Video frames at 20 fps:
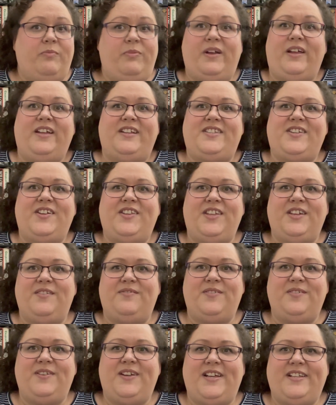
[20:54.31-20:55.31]
But it's only a
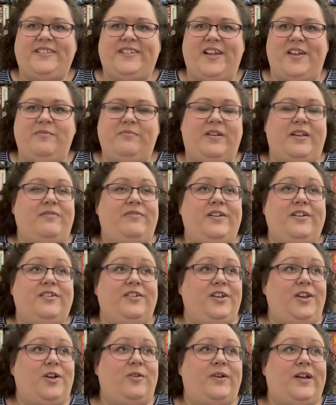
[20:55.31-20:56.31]
few days in. But I figure,
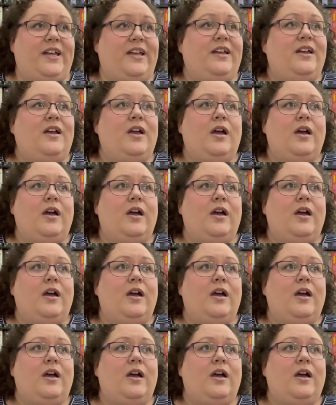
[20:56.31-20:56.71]
you know what?